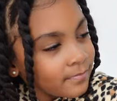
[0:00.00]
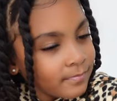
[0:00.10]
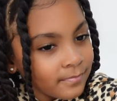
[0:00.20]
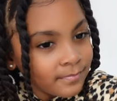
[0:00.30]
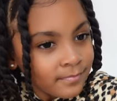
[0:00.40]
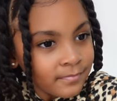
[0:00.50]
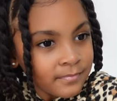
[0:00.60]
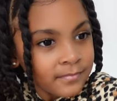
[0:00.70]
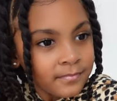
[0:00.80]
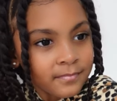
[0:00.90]

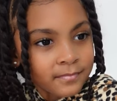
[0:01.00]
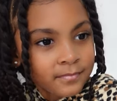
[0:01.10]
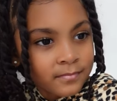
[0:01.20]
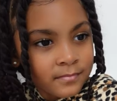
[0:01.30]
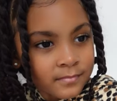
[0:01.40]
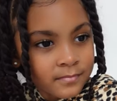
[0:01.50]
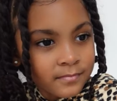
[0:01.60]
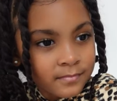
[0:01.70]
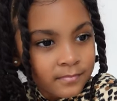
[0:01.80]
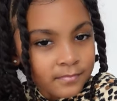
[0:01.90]

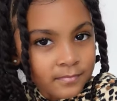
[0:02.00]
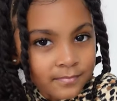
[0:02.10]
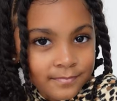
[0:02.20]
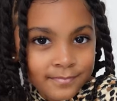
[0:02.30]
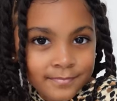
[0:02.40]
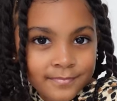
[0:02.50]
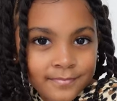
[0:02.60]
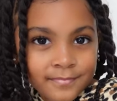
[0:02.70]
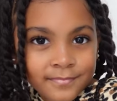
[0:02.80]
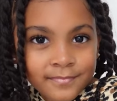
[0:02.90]

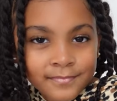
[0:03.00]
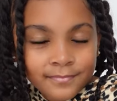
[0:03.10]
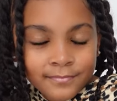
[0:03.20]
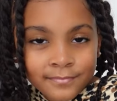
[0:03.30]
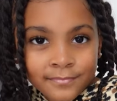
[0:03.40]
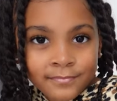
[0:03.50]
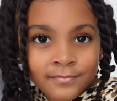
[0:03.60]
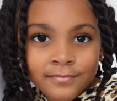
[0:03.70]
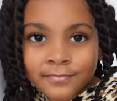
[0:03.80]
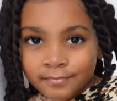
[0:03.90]

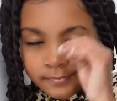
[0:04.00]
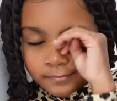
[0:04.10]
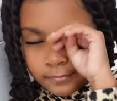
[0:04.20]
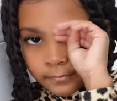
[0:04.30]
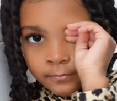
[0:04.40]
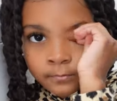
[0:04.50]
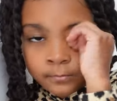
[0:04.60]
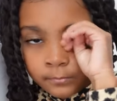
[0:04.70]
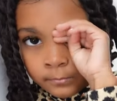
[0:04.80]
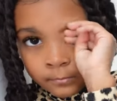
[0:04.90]

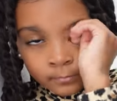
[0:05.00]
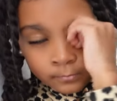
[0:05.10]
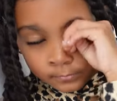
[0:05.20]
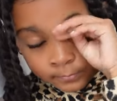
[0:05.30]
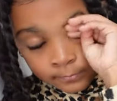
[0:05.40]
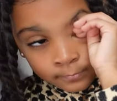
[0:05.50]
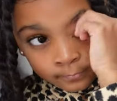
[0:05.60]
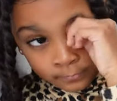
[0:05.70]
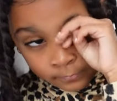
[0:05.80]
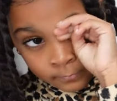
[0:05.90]

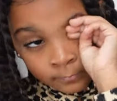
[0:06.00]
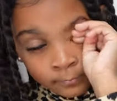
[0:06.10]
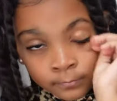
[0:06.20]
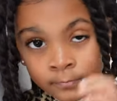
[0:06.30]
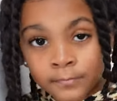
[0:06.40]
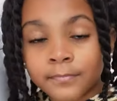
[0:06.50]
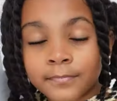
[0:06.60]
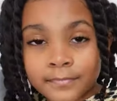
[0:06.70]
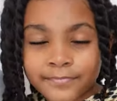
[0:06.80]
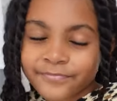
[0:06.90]

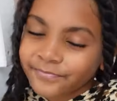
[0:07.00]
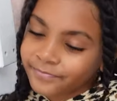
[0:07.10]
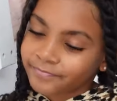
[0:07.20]
The person shown says nothing.